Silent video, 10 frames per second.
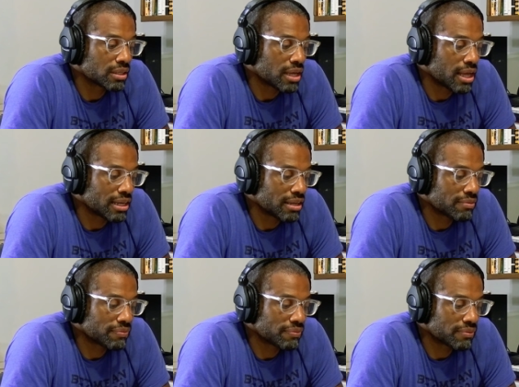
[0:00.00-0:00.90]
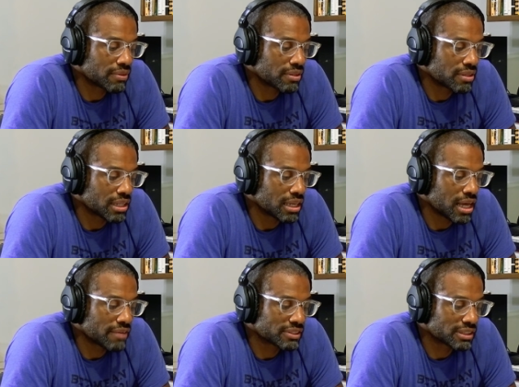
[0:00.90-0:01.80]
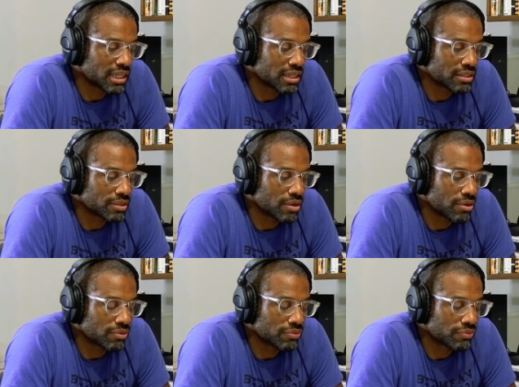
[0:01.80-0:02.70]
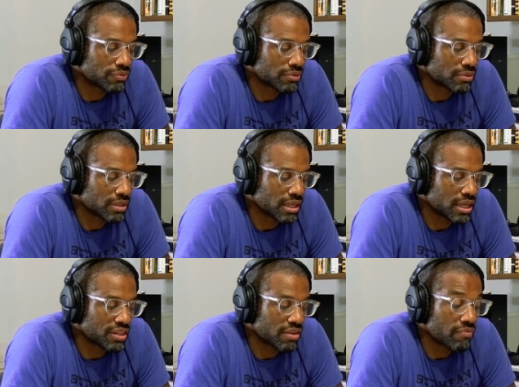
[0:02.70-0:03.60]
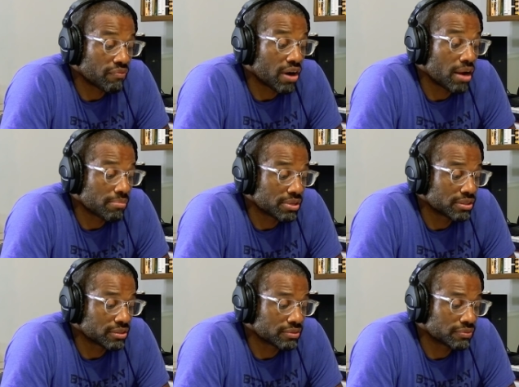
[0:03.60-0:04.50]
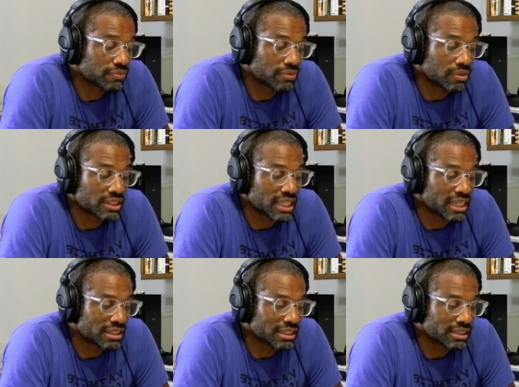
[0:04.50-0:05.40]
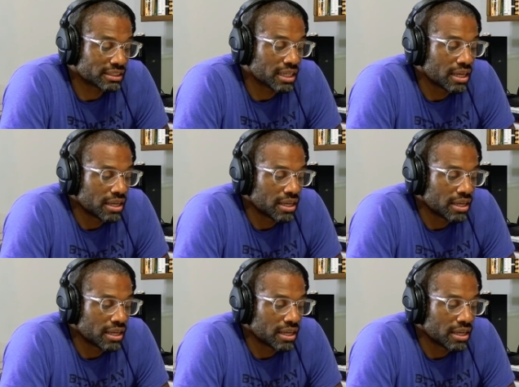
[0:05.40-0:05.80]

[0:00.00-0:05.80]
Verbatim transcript: I love the lifestyle of and the environment of Los Angeles.